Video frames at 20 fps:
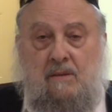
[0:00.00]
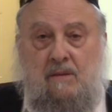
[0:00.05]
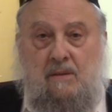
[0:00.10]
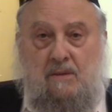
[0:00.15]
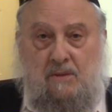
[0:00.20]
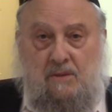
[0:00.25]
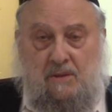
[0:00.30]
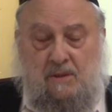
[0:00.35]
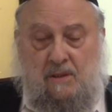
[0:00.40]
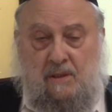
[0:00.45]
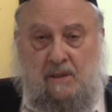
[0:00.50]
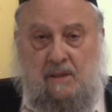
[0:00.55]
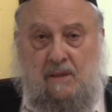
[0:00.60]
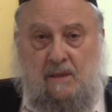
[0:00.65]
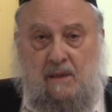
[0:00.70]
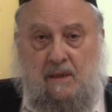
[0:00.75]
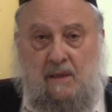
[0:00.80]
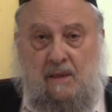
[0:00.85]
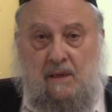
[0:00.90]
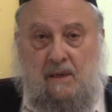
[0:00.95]
You see?
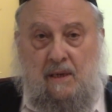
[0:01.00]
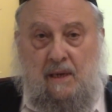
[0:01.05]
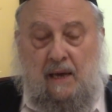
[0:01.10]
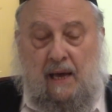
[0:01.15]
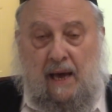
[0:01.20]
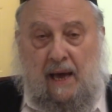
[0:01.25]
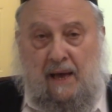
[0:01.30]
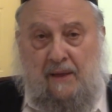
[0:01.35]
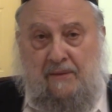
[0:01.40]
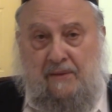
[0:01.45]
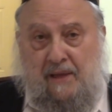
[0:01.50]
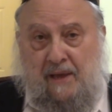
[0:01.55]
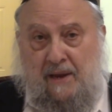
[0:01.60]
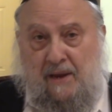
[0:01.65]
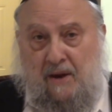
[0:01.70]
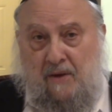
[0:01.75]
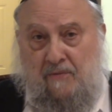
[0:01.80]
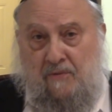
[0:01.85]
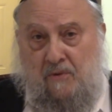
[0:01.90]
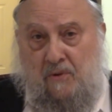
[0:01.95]
And then,
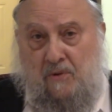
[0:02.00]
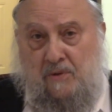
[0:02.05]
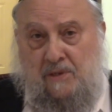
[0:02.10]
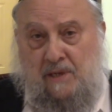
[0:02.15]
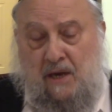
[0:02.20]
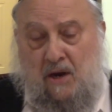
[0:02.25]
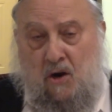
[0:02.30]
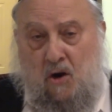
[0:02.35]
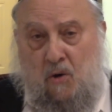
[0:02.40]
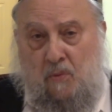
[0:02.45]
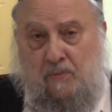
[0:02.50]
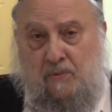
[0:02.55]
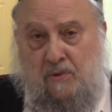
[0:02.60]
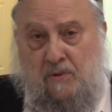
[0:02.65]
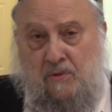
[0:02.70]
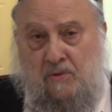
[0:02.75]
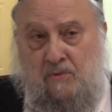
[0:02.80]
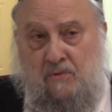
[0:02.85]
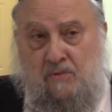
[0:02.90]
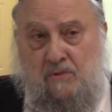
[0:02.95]
of course, I hope
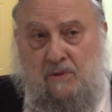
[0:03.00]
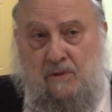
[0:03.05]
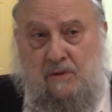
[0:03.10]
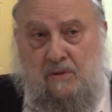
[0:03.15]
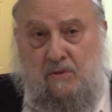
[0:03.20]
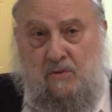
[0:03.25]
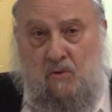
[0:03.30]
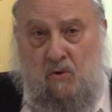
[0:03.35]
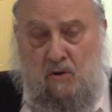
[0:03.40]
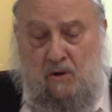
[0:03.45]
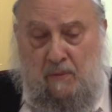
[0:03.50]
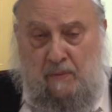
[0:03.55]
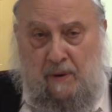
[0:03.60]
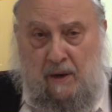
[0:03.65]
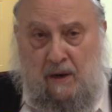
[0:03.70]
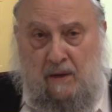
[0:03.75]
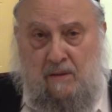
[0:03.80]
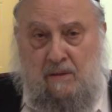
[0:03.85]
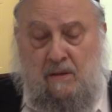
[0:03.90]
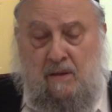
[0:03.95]
to talk
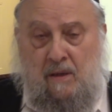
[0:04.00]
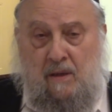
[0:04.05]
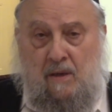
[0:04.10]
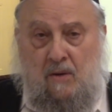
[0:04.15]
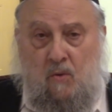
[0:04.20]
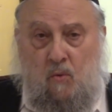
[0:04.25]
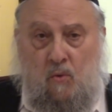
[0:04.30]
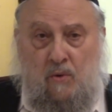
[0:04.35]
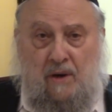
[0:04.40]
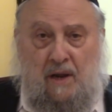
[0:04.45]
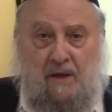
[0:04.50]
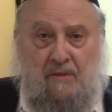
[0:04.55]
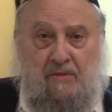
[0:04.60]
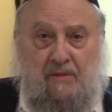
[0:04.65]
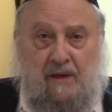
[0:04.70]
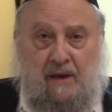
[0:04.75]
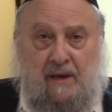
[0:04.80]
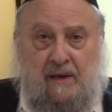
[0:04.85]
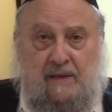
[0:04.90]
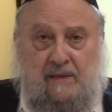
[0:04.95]
about what I
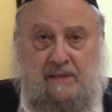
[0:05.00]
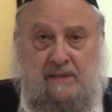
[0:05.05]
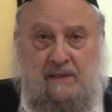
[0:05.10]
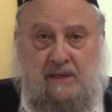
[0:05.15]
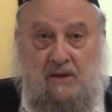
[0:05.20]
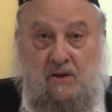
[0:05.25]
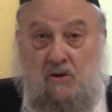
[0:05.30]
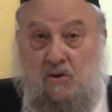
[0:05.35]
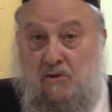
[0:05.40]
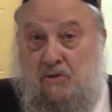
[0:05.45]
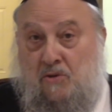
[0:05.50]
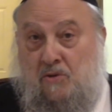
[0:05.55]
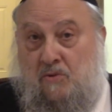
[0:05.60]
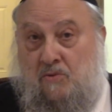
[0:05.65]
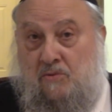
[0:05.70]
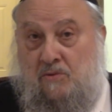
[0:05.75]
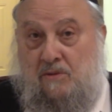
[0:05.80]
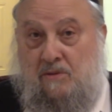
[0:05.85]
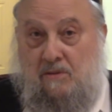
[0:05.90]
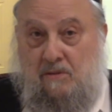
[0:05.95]
think is the good
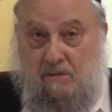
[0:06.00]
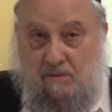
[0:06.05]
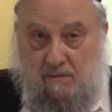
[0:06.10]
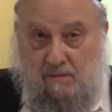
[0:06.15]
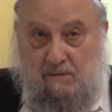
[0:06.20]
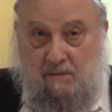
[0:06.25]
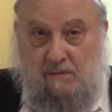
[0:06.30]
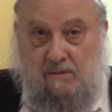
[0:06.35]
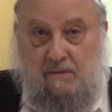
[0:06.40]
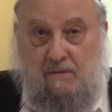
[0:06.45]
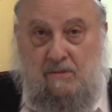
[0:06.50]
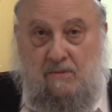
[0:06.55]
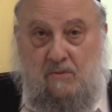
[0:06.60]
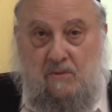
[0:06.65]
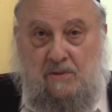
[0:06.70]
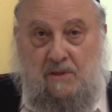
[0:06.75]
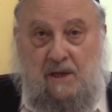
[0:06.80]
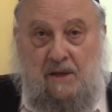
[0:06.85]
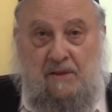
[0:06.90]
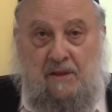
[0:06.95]
news,
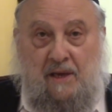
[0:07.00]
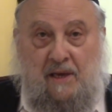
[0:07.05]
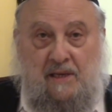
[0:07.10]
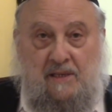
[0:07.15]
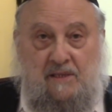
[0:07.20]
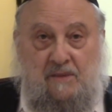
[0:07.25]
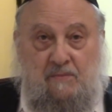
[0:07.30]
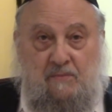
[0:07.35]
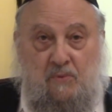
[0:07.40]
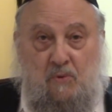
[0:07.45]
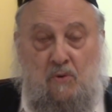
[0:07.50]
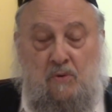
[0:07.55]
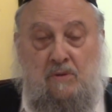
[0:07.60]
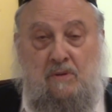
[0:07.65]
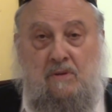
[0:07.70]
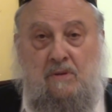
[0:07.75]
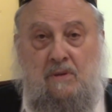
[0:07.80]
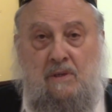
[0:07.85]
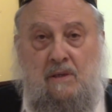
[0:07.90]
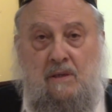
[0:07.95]
which I think is
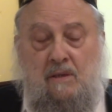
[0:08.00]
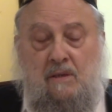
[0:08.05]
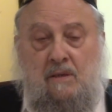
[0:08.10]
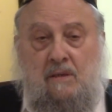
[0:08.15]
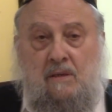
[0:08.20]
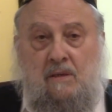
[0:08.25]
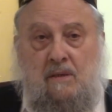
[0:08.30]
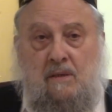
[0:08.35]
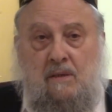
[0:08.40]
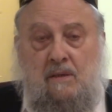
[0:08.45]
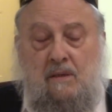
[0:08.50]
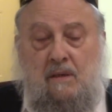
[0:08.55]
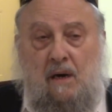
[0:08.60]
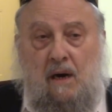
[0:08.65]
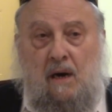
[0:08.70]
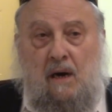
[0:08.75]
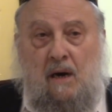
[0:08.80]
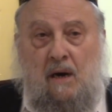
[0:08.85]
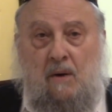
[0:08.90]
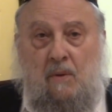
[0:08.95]
important.
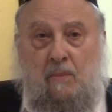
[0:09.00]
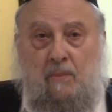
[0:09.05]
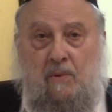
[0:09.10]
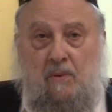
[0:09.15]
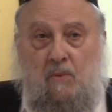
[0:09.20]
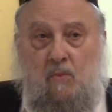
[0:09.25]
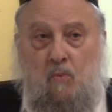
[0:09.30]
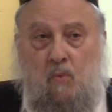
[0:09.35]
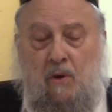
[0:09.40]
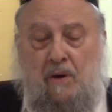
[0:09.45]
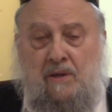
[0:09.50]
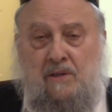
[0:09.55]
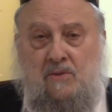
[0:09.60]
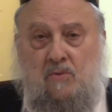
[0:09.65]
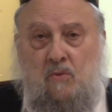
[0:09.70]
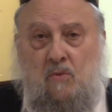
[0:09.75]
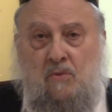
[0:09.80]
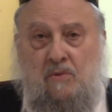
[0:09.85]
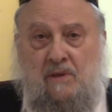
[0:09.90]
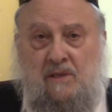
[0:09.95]
What does
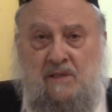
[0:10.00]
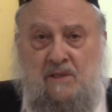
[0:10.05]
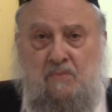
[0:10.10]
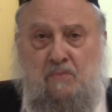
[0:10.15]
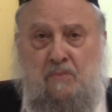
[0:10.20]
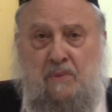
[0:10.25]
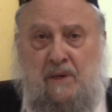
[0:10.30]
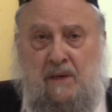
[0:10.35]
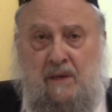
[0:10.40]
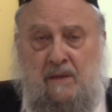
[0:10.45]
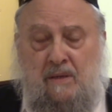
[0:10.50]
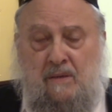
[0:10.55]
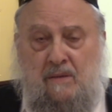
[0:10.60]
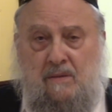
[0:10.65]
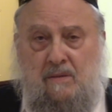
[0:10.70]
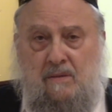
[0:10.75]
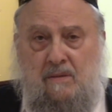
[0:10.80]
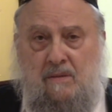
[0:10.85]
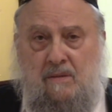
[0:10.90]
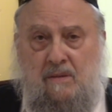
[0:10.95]
all this
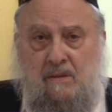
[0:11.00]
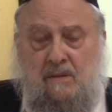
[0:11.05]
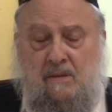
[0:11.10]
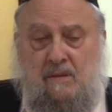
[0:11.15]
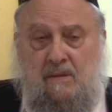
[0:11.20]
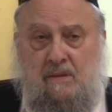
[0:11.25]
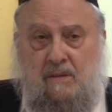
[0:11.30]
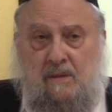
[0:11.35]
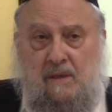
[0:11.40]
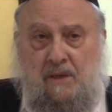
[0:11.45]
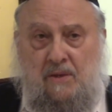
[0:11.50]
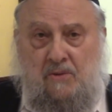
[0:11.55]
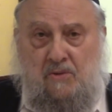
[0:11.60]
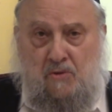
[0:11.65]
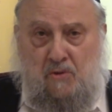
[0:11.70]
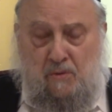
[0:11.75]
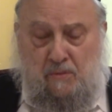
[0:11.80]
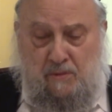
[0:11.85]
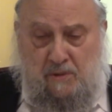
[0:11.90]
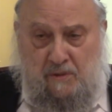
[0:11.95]
mean in
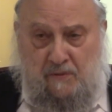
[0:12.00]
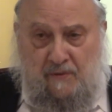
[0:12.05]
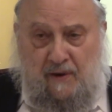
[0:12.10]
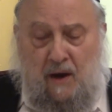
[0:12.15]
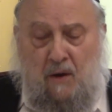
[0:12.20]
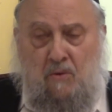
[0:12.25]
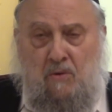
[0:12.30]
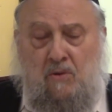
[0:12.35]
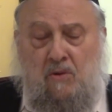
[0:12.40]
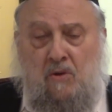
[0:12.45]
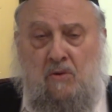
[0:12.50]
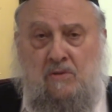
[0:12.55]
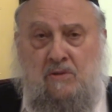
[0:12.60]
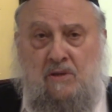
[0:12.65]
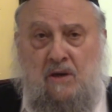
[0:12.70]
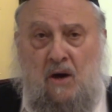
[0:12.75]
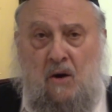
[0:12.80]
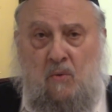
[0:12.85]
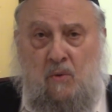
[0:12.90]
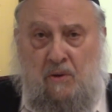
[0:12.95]
terms of how close
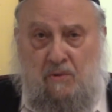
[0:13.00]
are we